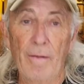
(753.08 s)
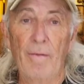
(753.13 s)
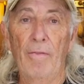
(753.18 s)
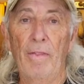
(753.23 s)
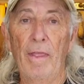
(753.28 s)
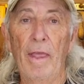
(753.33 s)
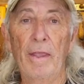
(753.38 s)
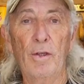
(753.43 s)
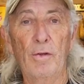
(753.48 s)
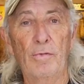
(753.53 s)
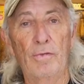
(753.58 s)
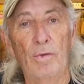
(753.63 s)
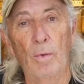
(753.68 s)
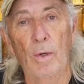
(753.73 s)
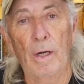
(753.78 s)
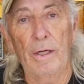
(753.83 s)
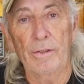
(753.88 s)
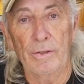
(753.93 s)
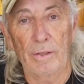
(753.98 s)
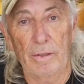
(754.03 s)
thank you for
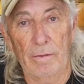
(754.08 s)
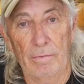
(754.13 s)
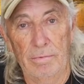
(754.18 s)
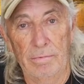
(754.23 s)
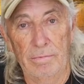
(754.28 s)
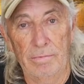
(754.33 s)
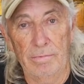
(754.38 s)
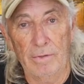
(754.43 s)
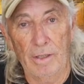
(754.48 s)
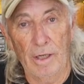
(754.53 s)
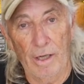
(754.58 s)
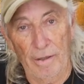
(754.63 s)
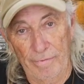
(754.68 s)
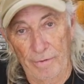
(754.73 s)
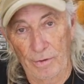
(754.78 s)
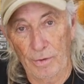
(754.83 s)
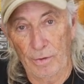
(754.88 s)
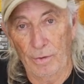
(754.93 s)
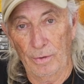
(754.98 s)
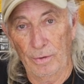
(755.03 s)
watching
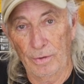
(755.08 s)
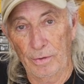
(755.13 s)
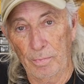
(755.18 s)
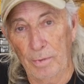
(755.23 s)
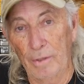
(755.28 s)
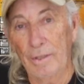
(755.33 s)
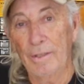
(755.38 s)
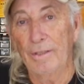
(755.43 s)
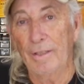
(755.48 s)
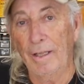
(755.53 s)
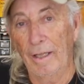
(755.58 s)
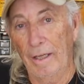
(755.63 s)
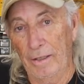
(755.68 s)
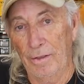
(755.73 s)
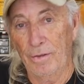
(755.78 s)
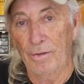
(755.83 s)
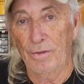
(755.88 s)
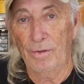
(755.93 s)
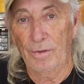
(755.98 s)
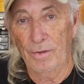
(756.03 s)
Coffee and Tools. Please
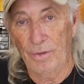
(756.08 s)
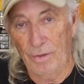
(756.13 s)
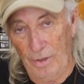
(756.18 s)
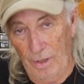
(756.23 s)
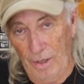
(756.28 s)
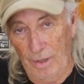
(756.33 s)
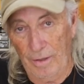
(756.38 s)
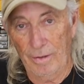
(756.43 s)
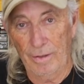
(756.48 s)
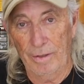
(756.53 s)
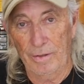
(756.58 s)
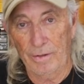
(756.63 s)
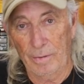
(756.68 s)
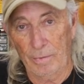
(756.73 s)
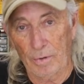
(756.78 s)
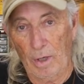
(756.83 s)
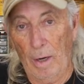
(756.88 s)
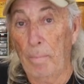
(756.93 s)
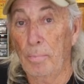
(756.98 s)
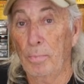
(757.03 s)
like, share,
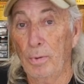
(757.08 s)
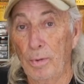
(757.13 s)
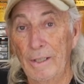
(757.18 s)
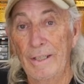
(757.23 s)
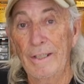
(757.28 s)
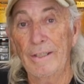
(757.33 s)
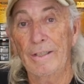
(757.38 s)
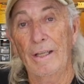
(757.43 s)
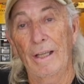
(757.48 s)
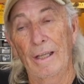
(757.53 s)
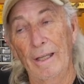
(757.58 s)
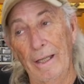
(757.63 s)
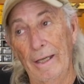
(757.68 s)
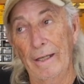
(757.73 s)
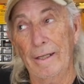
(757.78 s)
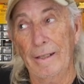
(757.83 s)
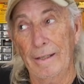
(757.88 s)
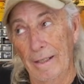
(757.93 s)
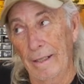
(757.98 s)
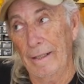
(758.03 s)
subscribe. Please
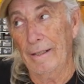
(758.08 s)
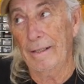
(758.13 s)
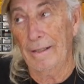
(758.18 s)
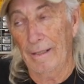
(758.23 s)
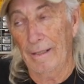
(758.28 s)
like, like,